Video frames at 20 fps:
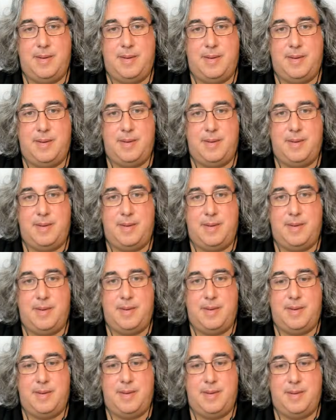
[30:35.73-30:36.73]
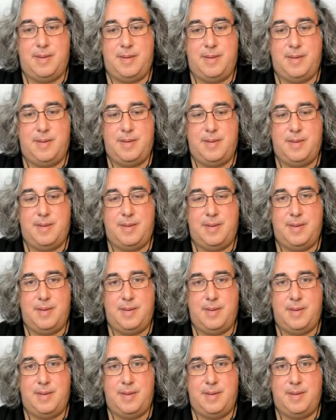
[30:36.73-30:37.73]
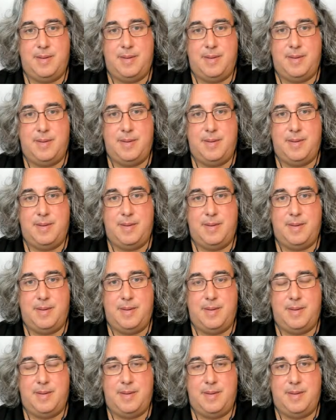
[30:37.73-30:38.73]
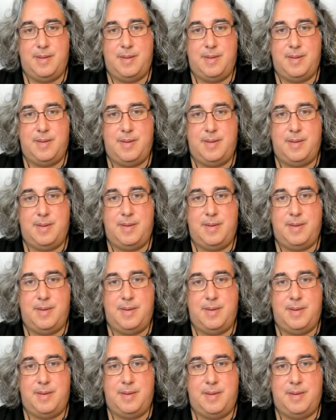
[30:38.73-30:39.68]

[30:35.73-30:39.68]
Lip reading: This person isn't speaking.